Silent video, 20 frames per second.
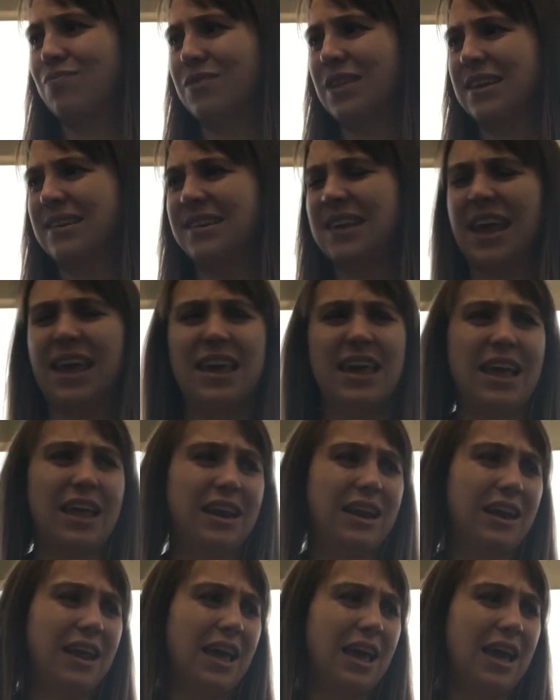
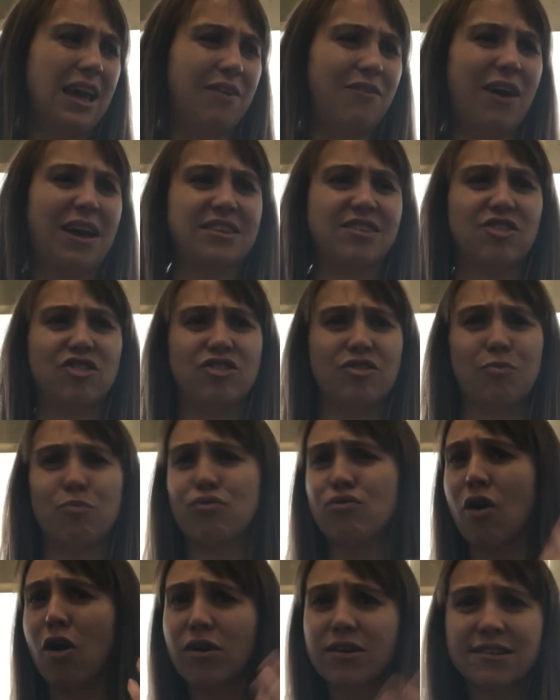taking advantage of
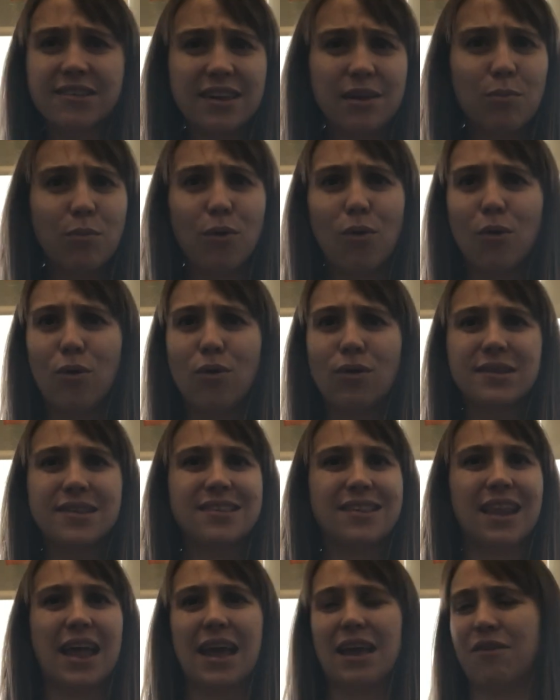proxy
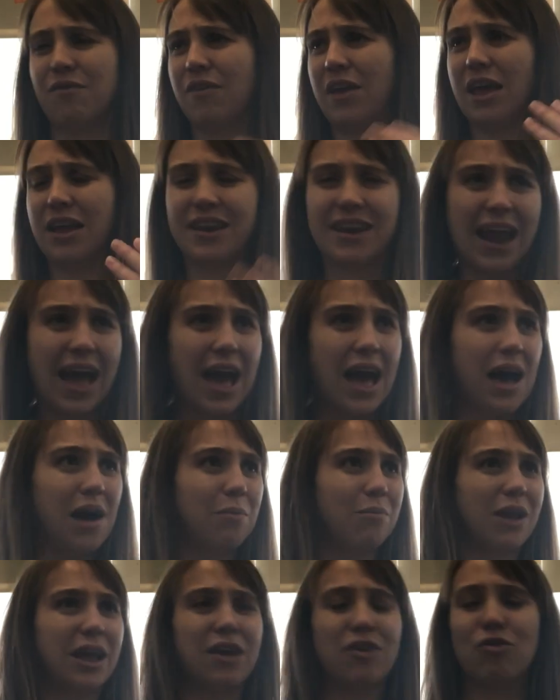wars like
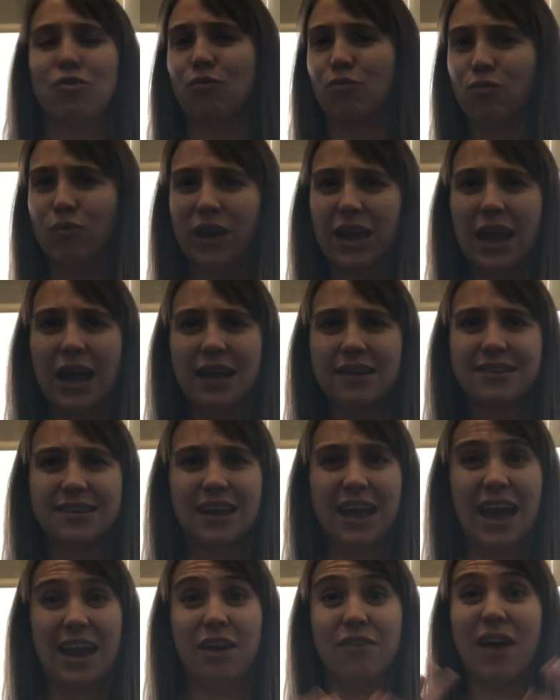Vietnam, like Korea, to
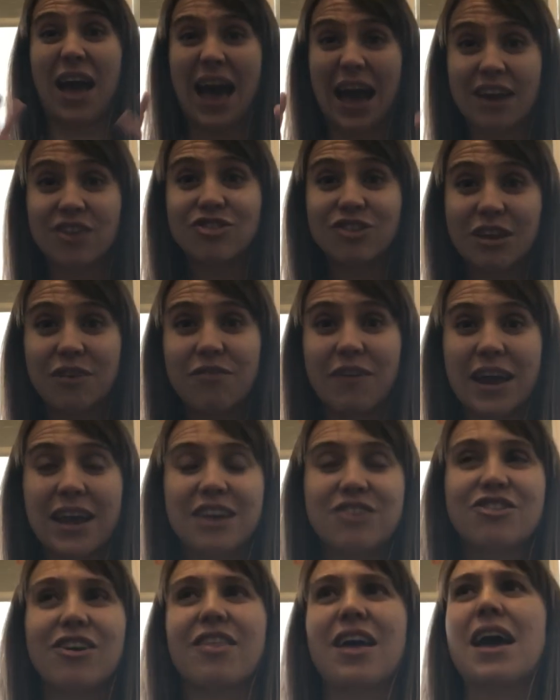kind of actually fight
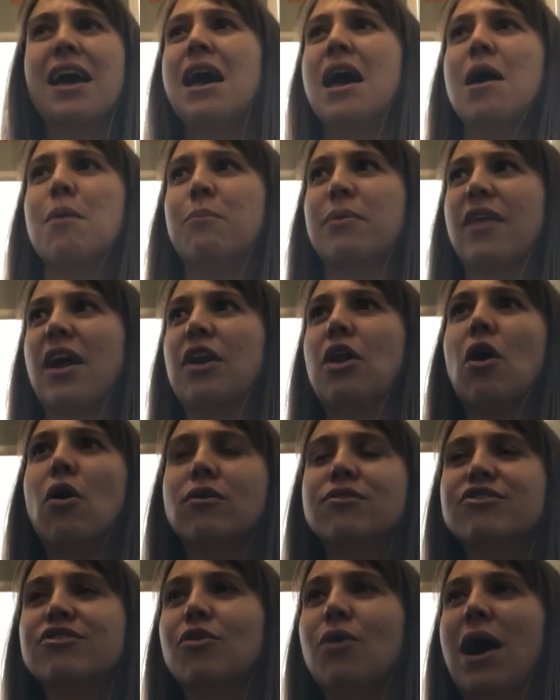each other, but then
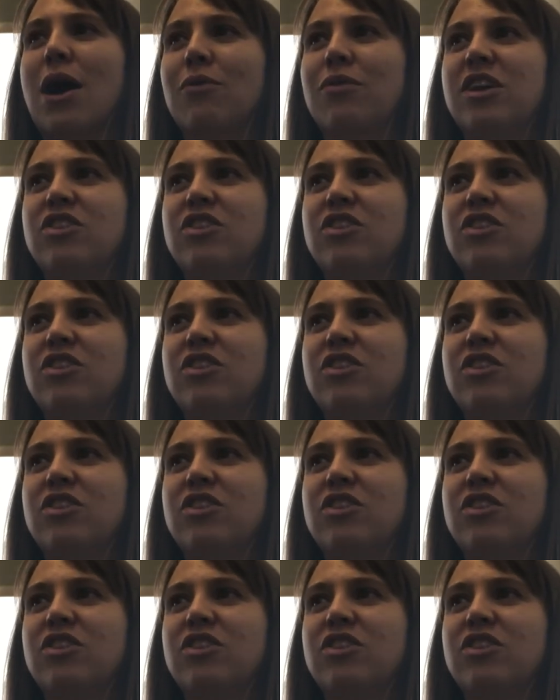also how they